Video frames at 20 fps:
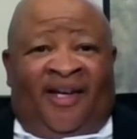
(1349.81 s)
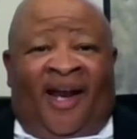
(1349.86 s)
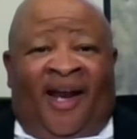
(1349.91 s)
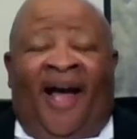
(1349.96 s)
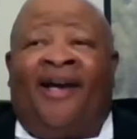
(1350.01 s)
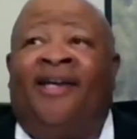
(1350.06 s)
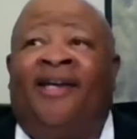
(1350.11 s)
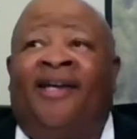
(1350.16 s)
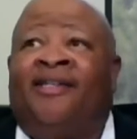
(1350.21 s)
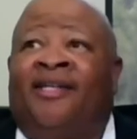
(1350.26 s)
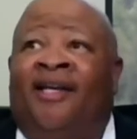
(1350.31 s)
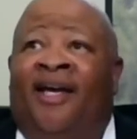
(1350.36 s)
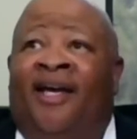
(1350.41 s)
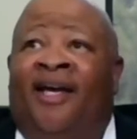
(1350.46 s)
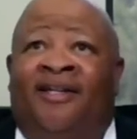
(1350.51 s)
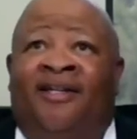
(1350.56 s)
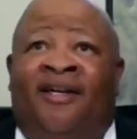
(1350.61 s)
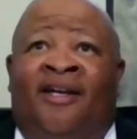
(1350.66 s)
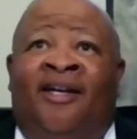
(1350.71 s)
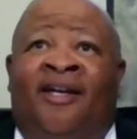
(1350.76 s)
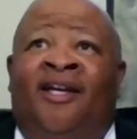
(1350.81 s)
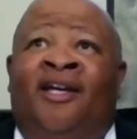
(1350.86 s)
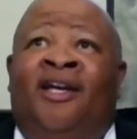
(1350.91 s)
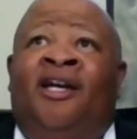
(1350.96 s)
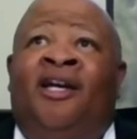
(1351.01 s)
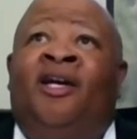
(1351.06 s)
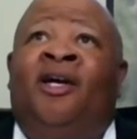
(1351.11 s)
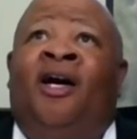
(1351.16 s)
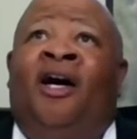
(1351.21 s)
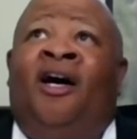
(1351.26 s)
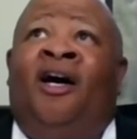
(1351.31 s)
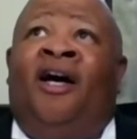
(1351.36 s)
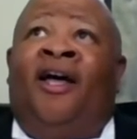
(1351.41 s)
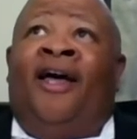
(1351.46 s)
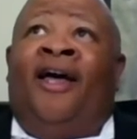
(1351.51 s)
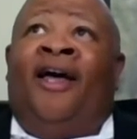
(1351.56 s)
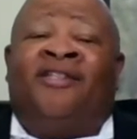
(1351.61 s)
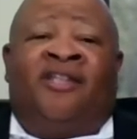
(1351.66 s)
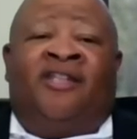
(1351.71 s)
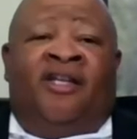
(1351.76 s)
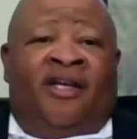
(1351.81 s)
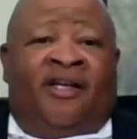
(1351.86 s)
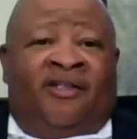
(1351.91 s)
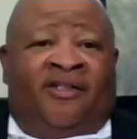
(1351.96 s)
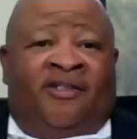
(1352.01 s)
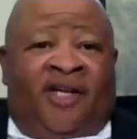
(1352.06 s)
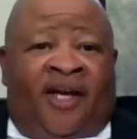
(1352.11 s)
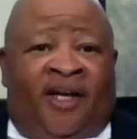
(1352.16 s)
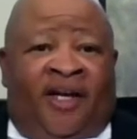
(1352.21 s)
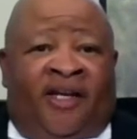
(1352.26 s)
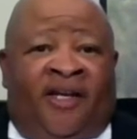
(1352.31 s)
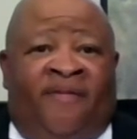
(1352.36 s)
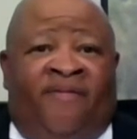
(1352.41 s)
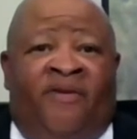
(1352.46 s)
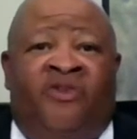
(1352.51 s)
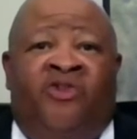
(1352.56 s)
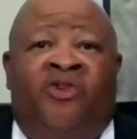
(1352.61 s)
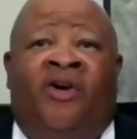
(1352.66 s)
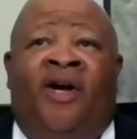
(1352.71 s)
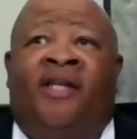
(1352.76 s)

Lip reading: And I can tell you, as an executive,